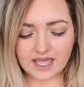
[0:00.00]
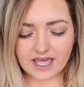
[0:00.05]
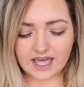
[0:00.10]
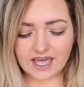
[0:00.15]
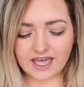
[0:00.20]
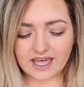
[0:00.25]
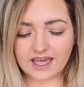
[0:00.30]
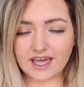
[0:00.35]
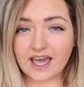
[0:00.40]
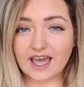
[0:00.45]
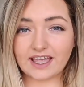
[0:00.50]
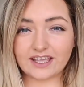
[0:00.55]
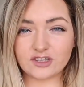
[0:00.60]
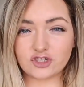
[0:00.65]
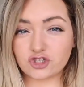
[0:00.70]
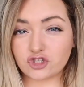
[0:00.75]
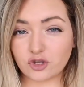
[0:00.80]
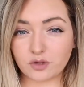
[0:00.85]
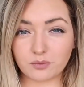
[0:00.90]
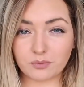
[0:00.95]
I
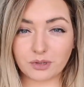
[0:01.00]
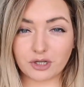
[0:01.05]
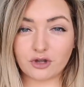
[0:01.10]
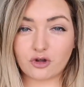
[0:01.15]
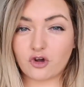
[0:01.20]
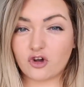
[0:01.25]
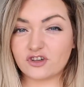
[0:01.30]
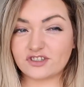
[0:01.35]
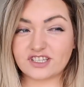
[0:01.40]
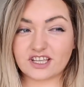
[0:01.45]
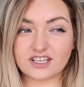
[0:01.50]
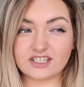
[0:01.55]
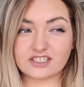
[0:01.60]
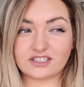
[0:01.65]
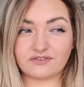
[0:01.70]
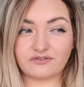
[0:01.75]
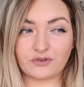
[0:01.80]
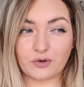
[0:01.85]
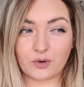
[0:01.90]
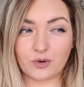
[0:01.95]
assume because it's
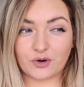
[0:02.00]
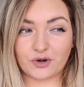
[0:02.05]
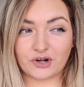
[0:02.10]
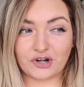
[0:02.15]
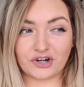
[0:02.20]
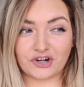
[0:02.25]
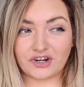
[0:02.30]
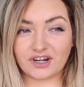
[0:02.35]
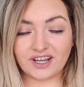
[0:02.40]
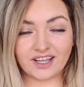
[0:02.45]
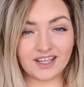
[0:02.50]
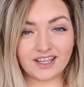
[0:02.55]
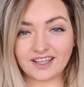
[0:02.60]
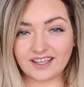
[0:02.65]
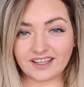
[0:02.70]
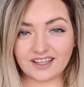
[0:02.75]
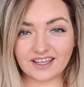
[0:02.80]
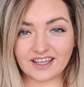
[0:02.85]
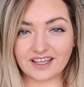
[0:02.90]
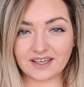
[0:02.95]
for
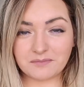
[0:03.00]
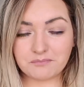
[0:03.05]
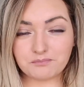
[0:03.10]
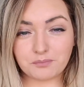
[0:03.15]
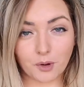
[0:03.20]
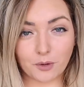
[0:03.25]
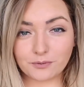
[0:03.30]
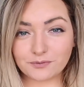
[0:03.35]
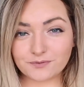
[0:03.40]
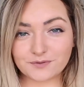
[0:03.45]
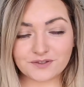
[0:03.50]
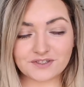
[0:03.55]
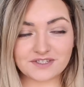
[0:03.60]
boats,